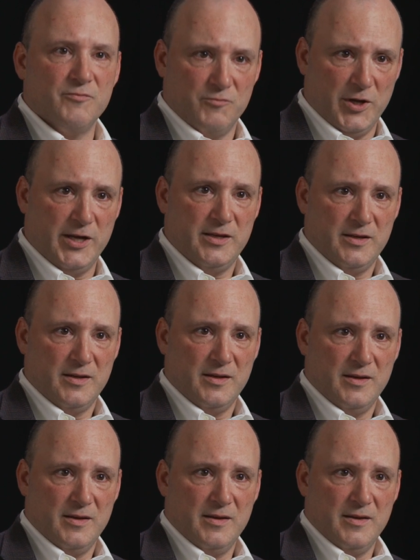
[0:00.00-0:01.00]
right?
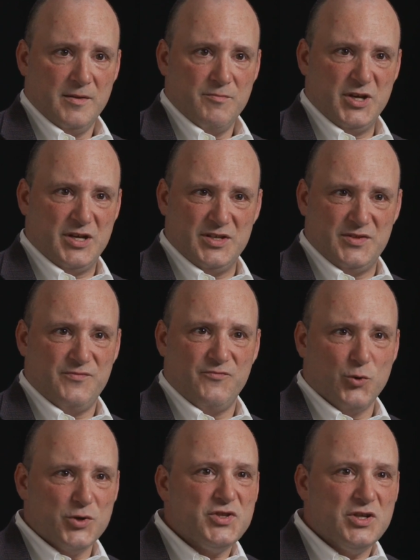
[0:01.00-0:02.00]
Because
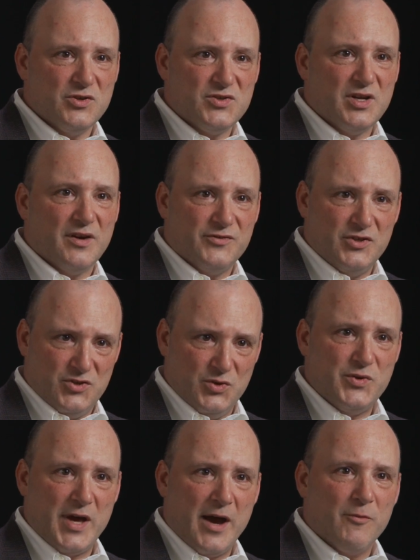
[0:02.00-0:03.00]
forcing yourself to
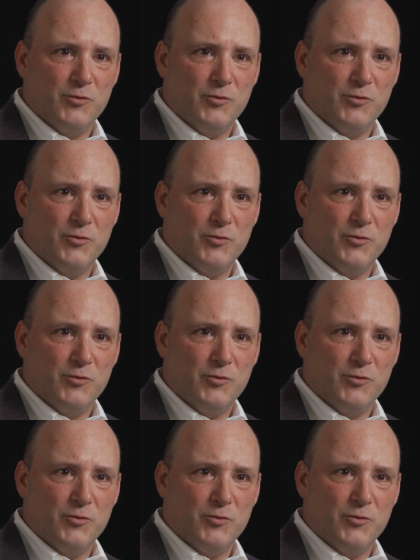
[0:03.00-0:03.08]
do that